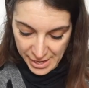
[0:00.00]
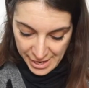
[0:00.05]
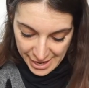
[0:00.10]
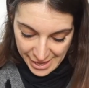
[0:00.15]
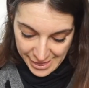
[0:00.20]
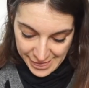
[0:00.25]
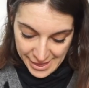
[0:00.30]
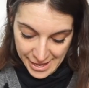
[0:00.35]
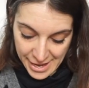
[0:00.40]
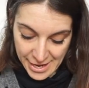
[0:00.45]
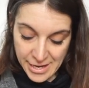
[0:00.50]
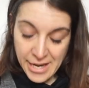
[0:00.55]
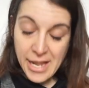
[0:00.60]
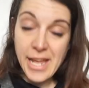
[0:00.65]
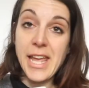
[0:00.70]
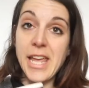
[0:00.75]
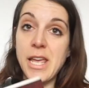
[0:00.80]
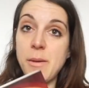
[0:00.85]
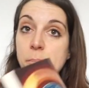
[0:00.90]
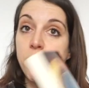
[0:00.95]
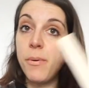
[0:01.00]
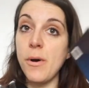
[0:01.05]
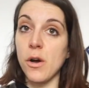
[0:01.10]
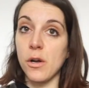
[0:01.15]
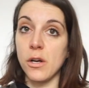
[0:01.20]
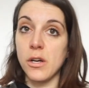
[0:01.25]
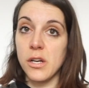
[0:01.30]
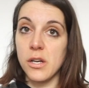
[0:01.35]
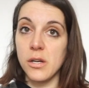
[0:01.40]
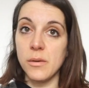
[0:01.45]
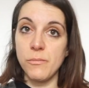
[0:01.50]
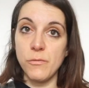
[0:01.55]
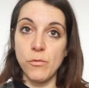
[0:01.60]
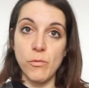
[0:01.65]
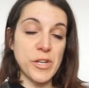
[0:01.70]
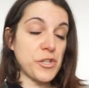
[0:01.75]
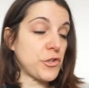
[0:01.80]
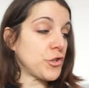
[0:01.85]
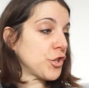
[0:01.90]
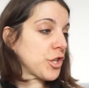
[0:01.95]
And then a book,
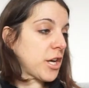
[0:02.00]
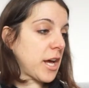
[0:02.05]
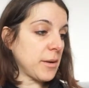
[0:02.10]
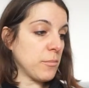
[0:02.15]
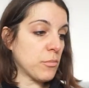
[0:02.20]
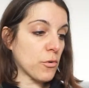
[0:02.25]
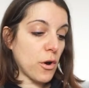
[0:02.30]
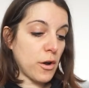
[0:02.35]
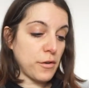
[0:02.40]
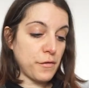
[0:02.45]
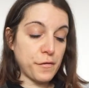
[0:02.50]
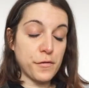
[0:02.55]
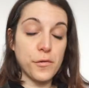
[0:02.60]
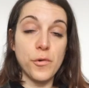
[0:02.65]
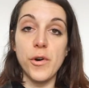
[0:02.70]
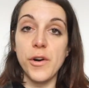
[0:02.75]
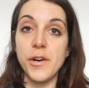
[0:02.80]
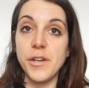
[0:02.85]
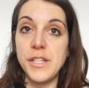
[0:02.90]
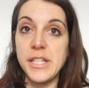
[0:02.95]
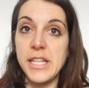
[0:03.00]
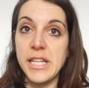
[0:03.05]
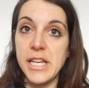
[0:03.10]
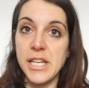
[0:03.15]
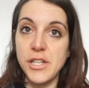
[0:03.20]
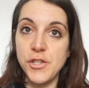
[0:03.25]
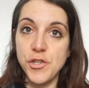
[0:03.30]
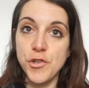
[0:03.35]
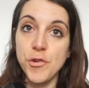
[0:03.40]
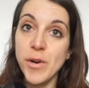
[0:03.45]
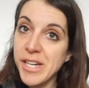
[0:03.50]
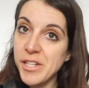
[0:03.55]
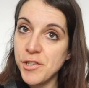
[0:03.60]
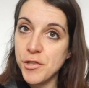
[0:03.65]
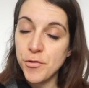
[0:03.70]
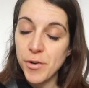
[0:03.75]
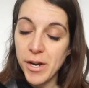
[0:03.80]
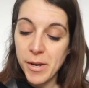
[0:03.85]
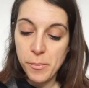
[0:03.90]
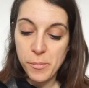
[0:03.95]
which I brought for the train
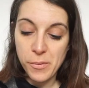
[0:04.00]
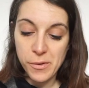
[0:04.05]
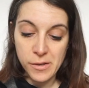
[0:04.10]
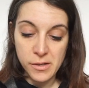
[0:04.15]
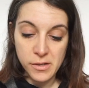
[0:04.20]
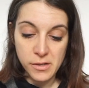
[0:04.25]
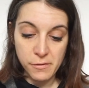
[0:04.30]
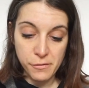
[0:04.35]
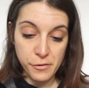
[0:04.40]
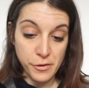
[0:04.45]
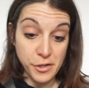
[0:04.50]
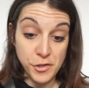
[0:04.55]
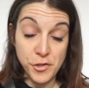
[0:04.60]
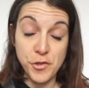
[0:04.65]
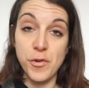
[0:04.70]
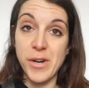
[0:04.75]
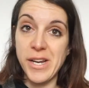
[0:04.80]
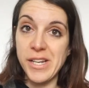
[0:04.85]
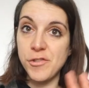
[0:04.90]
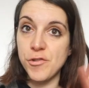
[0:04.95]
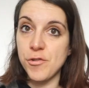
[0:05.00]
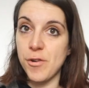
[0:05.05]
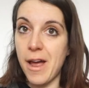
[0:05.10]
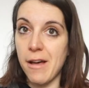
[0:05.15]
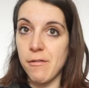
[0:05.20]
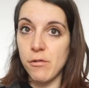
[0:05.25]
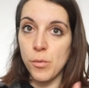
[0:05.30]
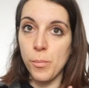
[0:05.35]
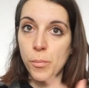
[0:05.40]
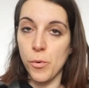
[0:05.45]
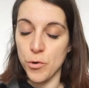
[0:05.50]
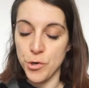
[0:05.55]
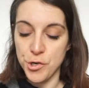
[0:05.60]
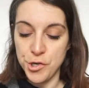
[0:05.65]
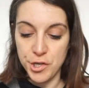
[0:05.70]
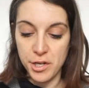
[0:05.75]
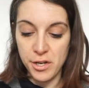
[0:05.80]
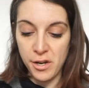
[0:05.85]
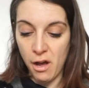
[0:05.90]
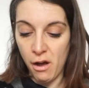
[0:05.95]
trip, for the train travel
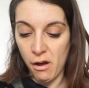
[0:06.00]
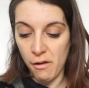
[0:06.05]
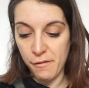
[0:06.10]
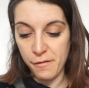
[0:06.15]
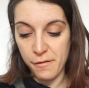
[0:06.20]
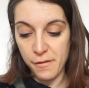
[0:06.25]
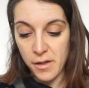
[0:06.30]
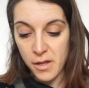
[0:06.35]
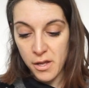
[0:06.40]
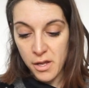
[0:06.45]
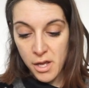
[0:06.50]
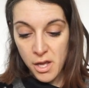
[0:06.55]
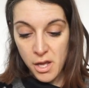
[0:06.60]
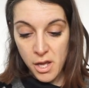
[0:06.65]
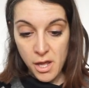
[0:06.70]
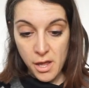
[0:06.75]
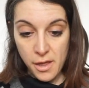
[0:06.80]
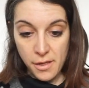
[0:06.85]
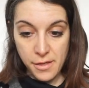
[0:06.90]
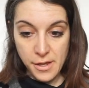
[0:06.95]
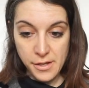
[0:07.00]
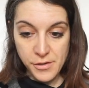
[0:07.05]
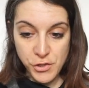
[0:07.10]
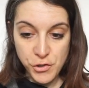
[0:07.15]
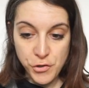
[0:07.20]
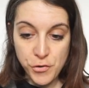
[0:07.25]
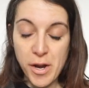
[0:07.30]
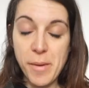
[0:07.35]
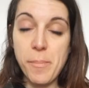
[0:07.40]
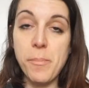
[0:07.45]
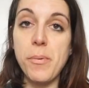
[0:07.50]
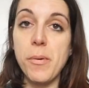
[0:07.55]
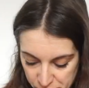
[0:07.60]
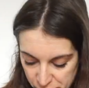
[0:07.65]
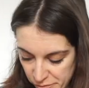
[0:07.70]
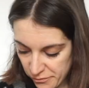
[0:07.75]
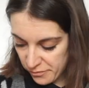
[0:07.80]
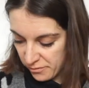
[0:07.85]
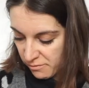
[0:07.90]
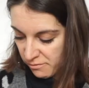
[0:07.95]
portion of this trip.
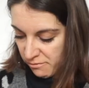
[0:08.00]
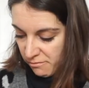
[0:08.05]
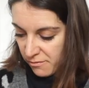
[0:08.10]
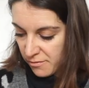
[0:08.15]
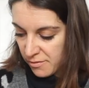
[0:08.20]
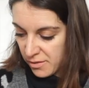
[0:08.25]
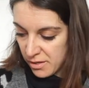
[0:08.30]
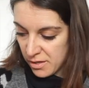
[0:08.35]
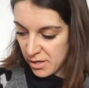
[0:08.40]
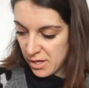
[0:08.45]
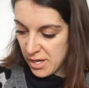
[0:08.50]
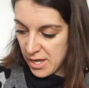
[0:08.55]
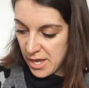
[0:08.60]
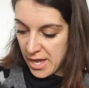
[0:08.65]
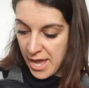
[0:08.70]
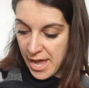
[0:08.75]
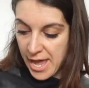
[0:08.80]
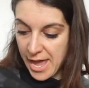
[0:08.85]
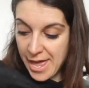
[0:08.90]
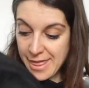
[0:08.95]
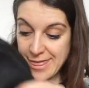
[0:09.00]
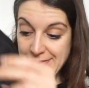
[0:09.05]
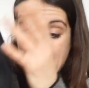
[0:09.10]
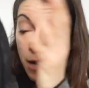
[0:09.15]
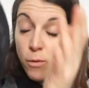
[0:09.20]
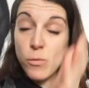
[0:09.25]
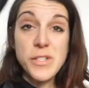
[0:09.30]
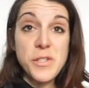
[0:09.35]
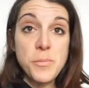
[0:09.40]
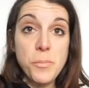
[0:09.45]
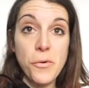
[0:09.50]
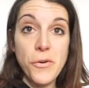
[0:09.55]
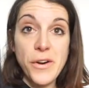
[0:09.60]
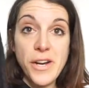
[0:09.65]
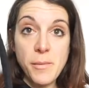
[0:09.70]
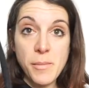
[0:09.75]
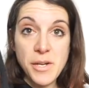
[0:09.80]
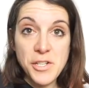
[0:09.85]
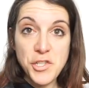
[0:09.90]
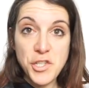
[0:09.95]
And that was
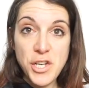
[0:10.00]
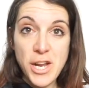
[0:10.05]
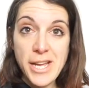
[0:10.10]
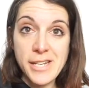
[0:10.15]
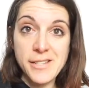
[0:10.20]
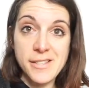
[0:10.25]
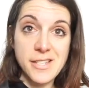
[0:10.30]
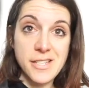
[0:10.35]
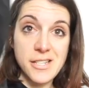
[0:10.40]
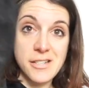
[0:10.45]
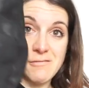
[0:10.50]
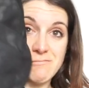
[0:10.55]
pretty much it.